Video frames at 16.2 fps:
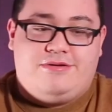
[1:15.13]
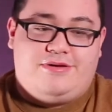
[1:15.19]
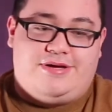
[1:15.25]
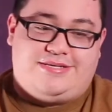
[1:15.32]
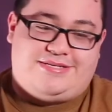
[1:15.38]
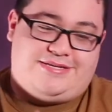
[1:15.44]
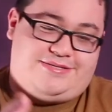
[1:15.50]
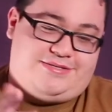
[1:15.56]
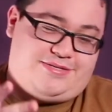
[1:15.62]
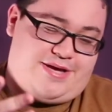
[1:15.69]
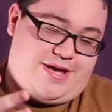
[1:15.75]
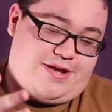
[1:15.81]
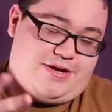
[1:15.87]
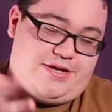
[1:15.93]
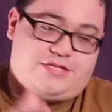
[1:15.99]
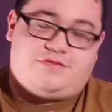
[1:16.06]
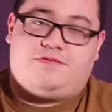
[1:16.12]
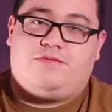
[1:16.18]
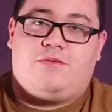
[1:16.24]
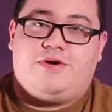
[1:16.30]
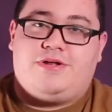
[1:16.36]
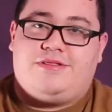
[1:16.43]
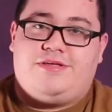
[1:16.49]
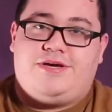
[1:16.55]
As I was saying, it's
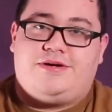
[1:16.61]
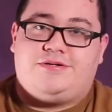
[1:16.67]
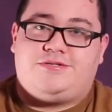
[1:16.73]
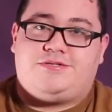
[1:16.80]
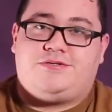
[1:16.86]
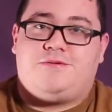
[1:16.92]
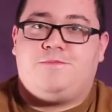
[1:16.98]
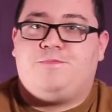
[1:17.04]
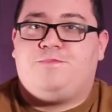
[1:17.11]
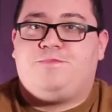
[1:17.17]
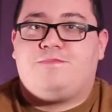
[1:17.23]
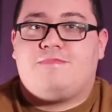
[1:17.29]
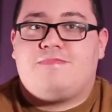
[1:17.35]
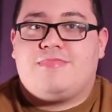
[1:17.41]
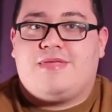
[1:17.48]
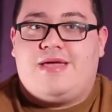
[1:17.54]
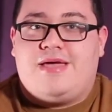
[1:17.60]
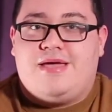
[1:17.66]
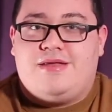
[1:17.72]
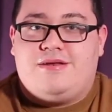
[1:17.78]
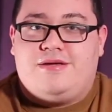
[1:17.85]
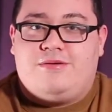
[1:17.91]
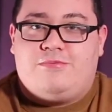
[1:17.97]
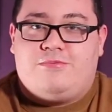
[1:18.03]
40 liters,
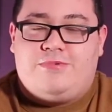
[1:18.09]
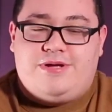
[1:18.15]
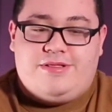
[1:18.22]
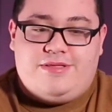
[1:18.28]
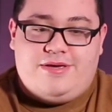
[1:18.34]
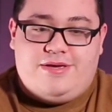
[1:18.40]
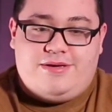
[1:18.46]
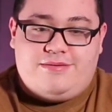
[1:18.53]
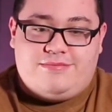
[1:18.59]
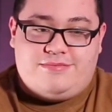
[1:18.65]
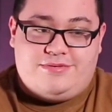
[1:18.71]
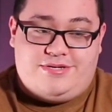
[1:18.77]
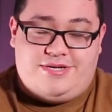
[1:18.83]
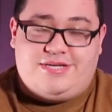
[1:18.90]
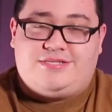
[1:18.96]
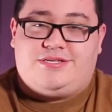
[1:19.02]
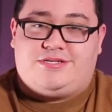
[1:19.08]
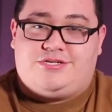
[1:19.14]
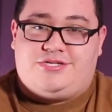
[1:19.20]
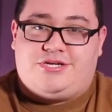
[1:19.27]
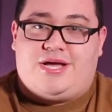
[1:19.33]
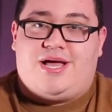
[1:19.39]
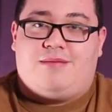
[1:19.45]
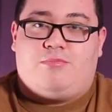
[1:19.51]
and it really does this
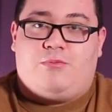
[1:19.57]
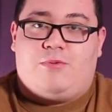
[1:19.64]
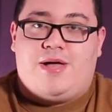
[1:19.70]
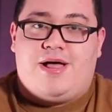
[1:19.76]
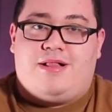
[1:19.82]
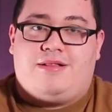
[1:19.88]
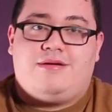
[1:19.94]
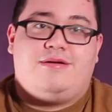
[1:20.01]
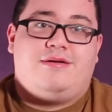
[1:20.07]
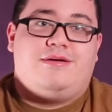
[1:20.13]
job well.